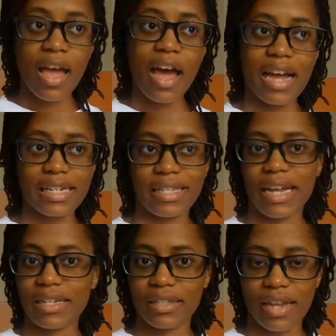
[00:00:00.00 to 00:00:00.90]
I
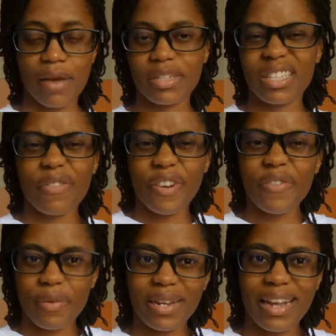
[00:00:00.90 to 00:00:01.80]
decided I was suffering
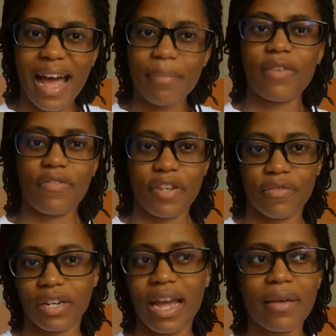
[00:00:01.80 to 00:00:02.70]
from cabin
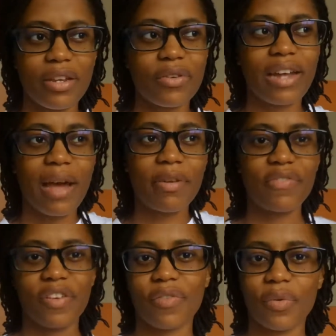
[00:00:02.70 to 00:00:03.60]
fever. You know cabin
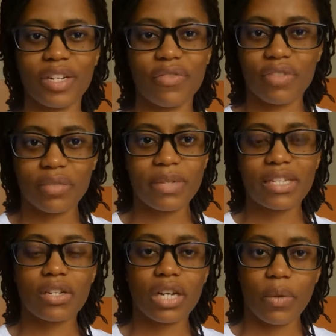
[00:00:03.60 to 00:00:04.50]
fever, when you've just been
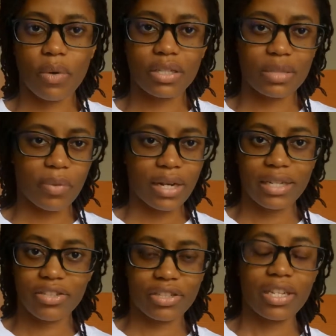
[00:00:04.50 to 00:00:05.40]
stuck in one spot
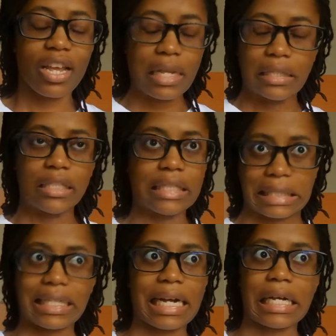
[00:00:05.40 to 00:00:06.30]
and you're like,
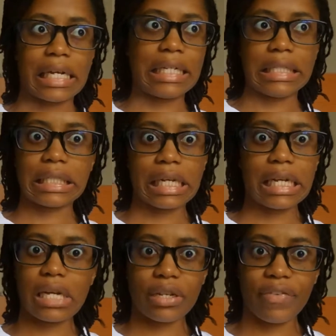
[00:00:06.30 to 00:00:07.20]
I need to get
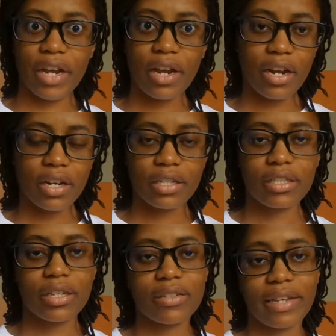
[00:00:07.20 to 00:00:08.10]
out of here.
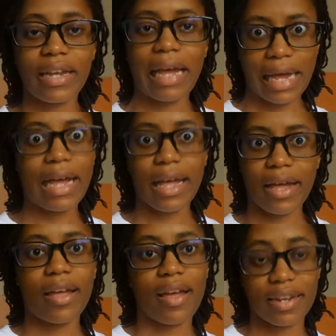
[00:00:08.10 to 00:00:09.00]
So I was like, I
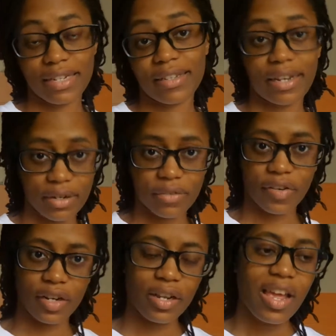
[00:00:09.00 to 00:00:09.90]
need to get out of
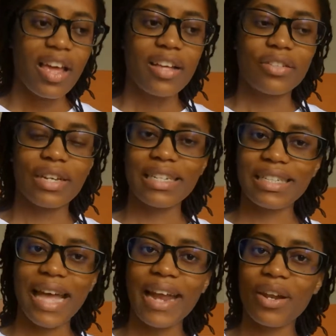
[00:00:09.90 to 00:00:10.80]
here. So I
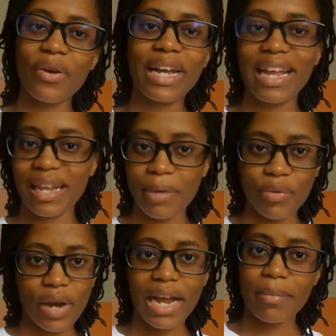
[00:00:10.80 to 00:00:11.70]
decided, okay, let me
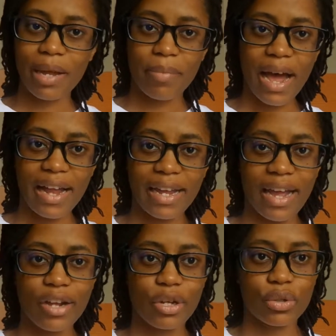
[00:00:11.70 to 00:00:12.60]
ride my bike
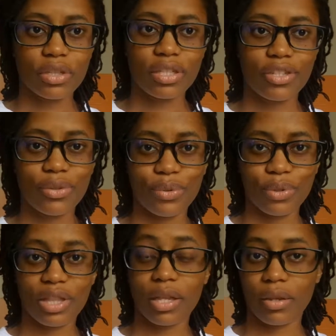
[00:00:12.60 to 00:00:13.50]
and go
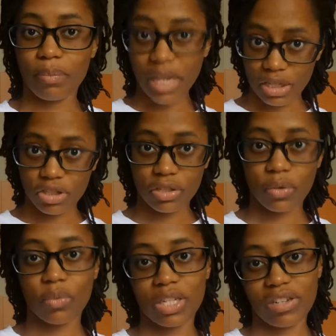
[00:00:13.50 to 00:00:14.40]
to the beach,
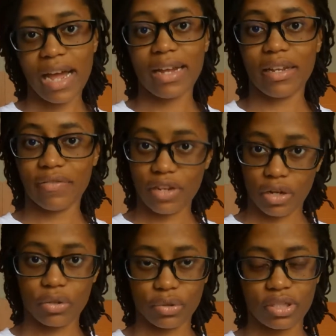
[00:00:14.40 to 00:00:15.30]
which I live
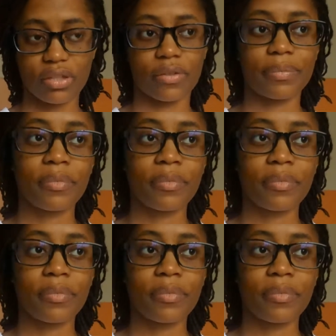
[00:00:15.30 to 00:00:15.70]
close to.